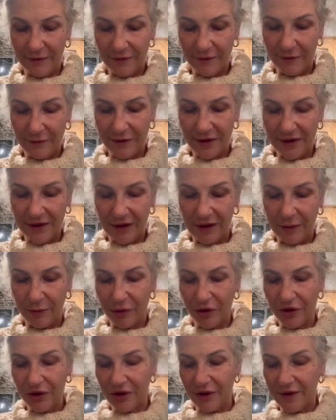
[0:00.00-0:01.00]
recently
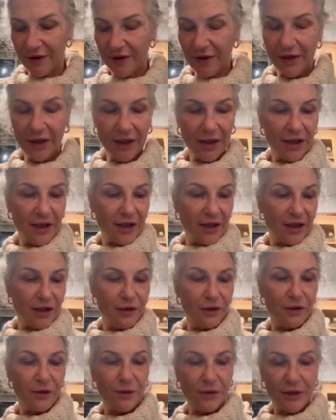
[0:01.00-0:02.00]
purchased, you
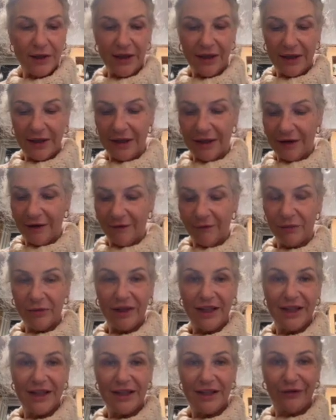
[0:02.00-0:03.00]
know that I have
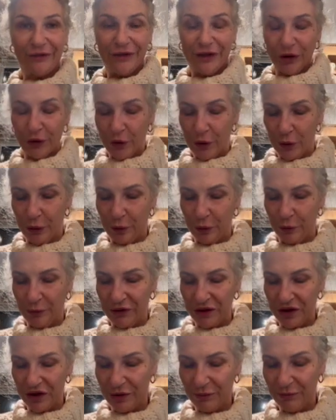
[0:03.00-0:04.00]
plans for a whole
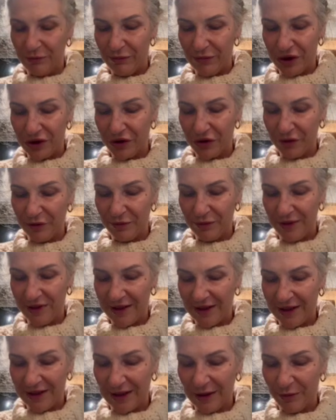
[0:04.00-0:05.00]
bunch of mushrooms
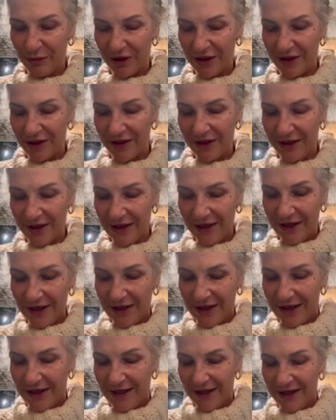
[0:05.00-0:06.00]
that I bought,
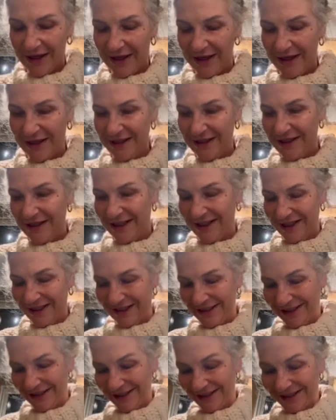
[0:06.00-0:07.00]
and
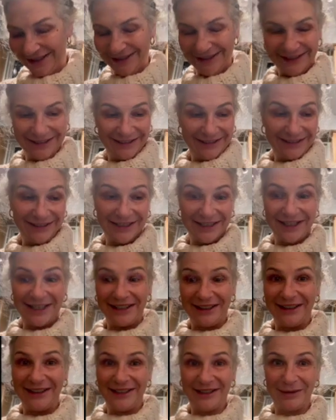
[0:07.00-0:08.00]
I've got
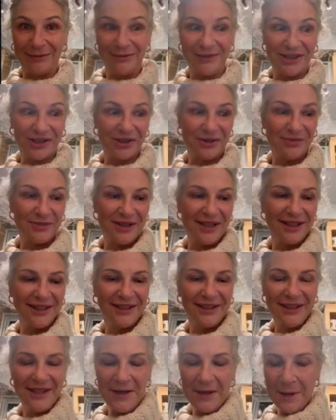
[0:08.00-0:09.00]
a lot of mushrooms here.
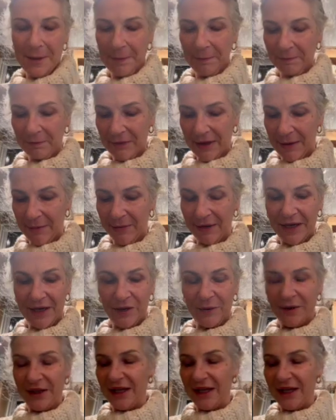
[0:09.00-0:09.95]
But anyway,